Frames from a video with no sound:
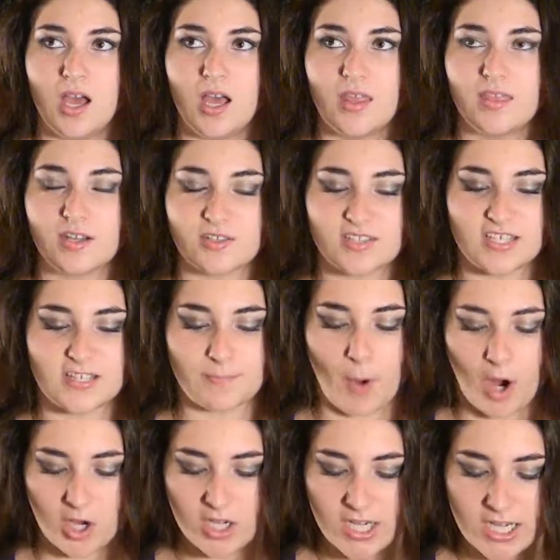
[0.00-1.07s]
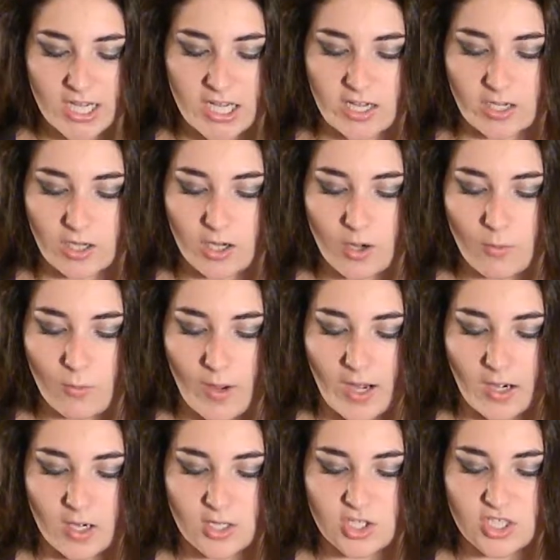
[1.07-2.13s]
there's this part in here
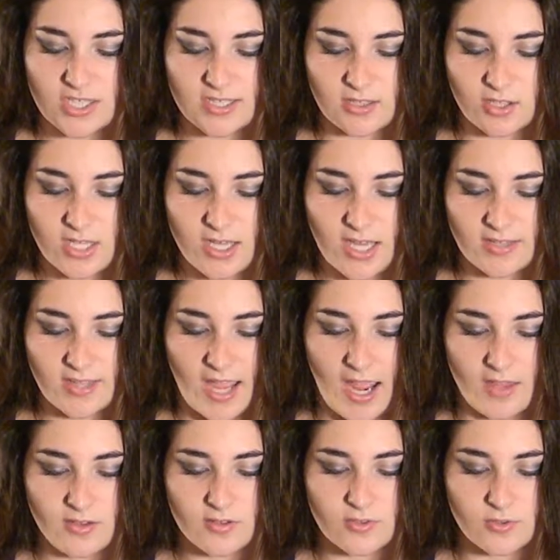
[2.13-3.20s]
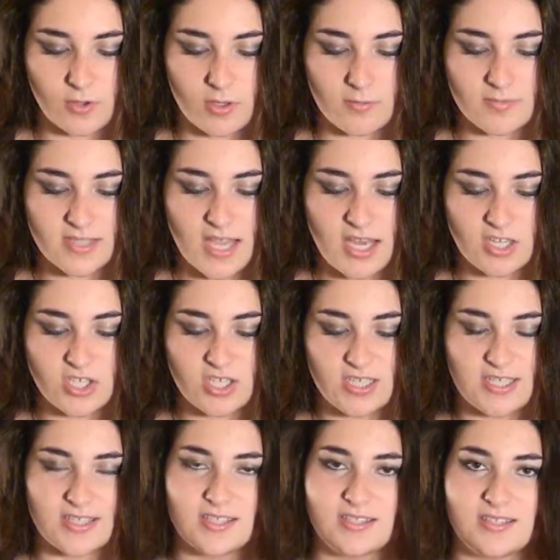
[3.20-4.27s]
where she's looking at the other storms and
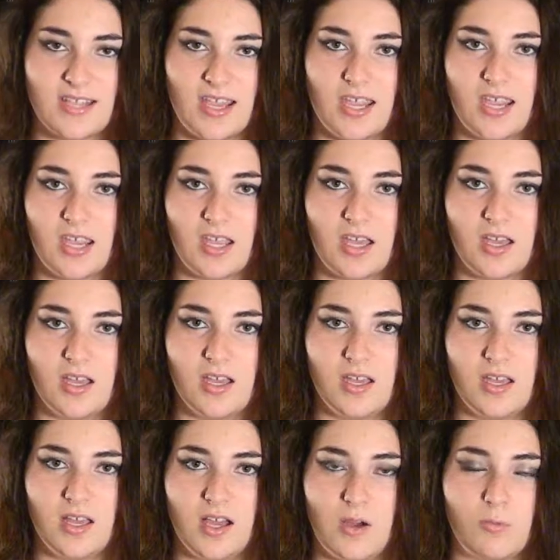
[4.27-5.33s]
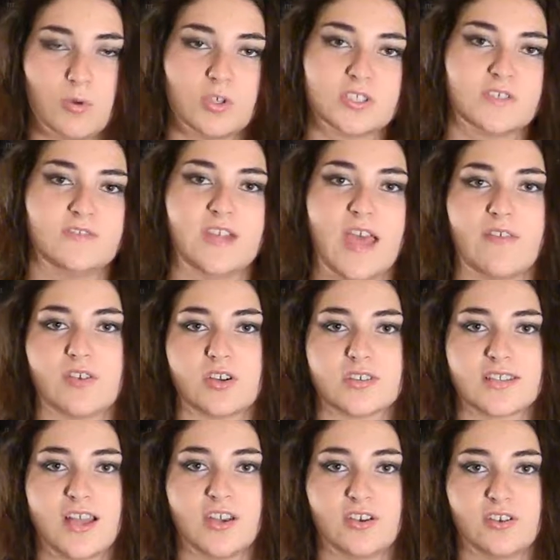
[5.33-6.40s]
she's saying, a world of
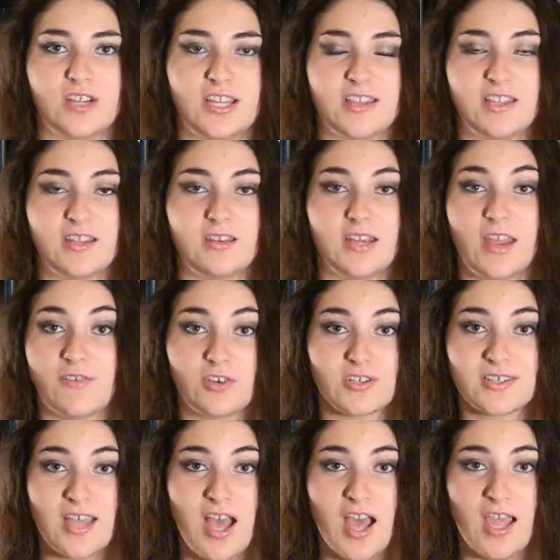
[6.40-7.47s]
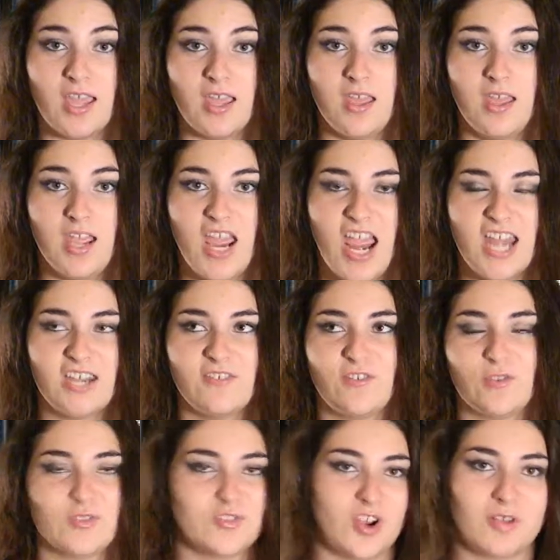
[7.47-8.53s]
nevers underneath a never sky. And if
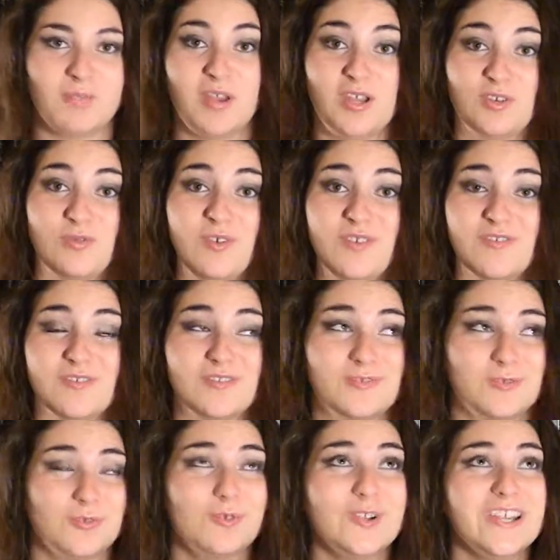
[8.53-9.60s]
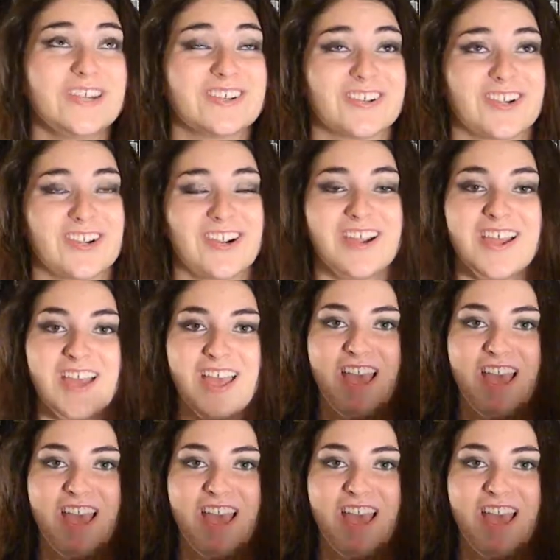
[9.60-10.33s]
you stalk me on Twitter,